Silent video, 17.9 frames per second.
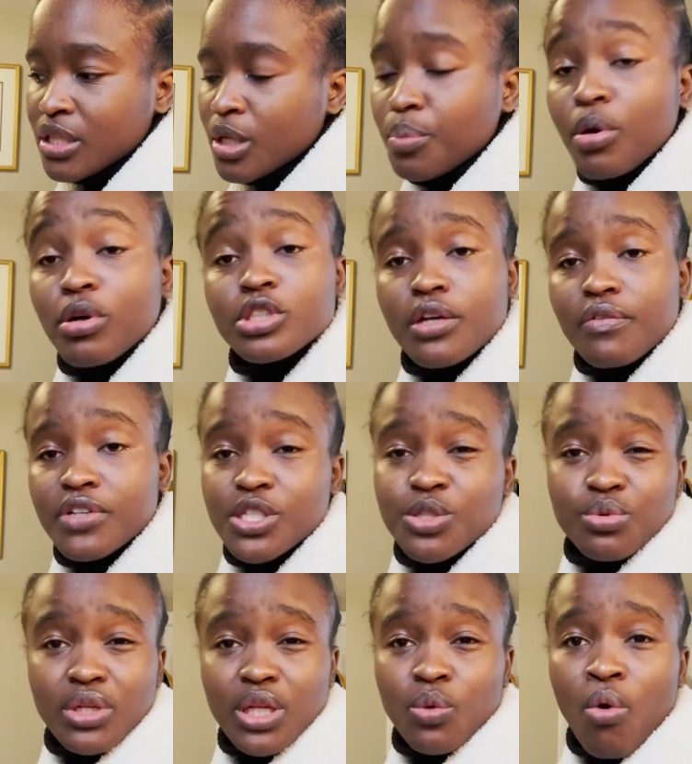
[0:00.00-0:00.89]
The post office
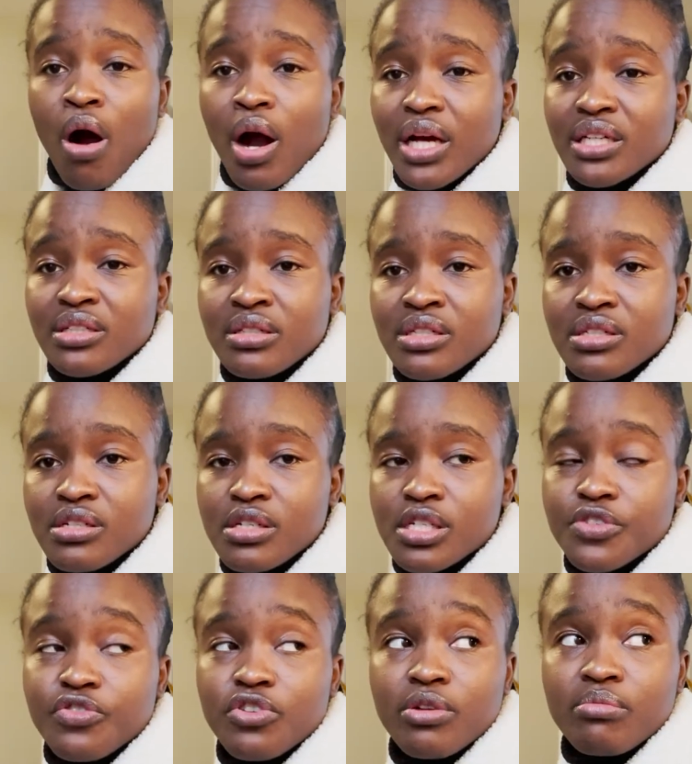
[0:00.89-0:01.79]
is really walking
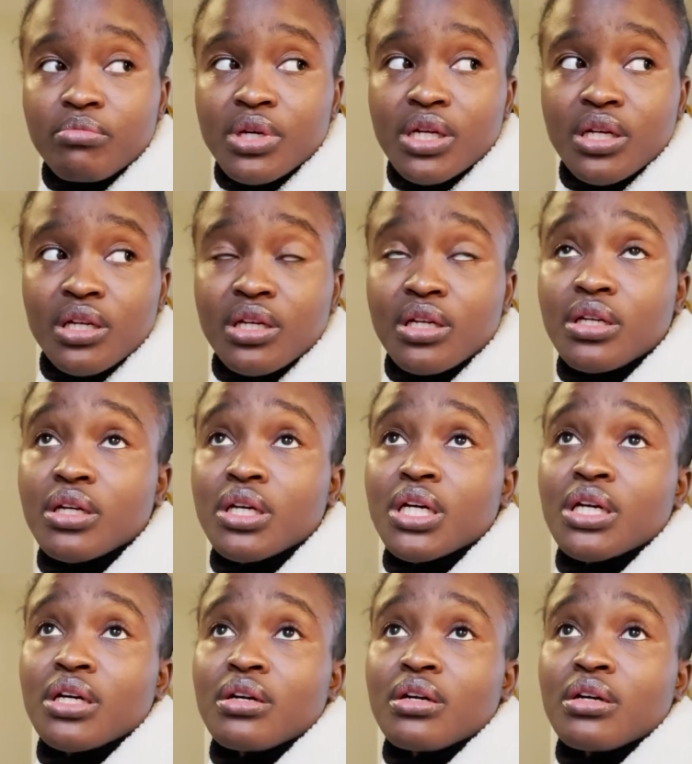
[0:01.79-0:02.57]
distance from me.